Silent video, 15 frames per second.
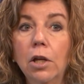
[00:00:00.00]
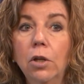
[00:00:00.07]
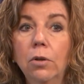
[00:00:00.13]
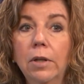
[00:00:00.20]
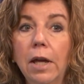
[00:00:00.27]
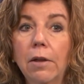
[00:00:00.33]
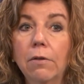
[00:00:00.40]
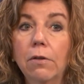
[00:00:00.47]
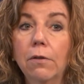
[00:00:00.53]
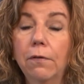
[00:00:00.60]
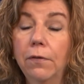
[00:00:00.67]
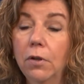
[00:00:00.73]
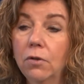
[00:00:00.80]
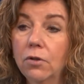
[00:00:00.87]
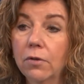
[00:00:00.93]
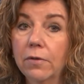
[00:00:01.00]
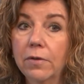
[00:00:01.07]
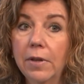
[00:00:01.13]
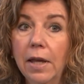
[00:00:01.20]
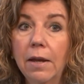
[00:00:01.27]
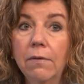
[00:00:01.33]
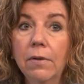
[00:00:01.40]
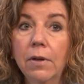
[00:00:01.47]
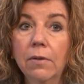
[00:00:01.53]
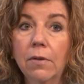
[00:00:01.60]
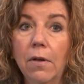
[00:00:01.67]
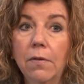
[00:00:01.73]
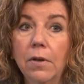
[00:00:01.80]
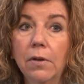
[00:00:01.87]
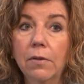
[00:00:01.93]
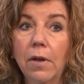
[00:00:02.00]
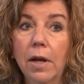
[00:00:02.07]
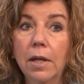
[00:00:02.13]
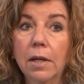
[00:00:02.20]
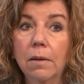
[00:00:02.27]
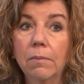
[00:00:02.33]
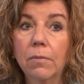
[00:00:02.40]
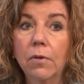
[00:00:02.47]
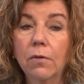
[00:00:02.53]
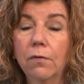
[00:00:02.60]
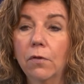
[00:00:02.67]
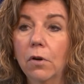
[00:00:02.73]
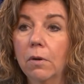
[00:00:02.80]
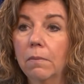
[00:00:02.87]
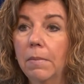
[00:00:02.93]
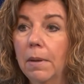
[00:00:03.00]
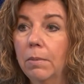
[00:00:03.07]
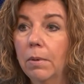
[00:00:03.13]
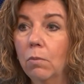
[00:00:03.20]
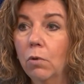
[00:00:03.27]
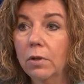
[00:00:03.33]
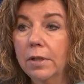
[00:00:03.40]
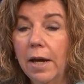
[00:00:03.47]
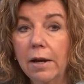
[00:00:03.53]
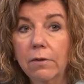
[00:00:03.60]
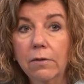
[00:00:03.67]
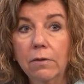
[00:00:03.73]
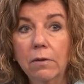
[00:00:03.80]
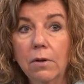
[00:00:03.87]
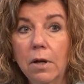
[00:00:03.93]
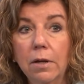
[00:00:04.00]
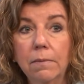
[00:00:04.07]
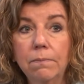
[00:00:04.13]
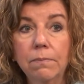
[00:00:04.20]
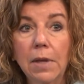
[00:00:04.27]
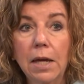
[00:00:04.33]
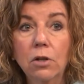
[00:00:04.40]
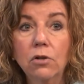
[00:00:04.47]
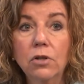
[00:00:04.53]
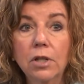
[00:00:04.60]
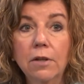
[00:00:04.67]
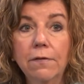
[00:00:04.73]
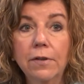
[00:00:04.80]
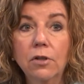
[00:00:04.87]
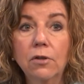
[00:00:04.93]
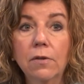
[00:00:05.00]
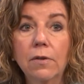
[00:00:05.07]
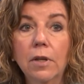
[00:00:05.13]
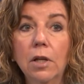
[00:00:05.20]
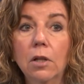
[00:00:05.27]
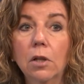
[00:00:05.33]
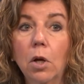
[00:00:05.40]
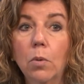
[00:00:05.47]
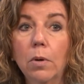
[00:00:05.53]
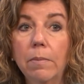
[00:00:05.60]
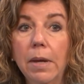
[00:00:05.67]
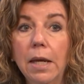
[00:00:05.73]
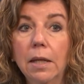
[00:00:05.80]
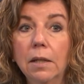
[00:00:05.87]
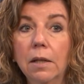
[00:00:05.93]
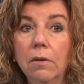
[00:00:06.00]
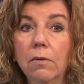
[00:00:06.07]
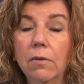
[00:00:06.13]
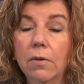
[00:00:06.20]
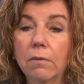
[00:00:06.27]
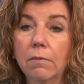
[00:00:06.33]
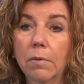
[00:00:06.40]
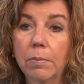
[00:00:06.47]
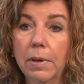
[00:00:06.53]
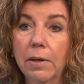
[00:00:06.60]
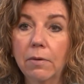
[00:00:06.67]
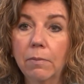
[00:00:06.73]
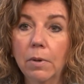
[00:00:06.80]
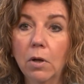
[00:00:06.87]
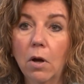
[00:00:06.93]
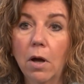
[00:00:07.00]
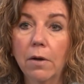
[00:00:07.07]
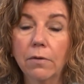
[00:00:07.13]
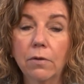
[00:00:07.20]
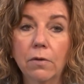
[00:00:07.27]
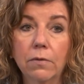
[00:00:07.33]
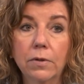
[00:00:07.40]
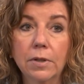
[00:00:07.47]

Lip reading: You'd get the future savings on these items for maybe more energy efficiency, lower maintenance, and replacement costs over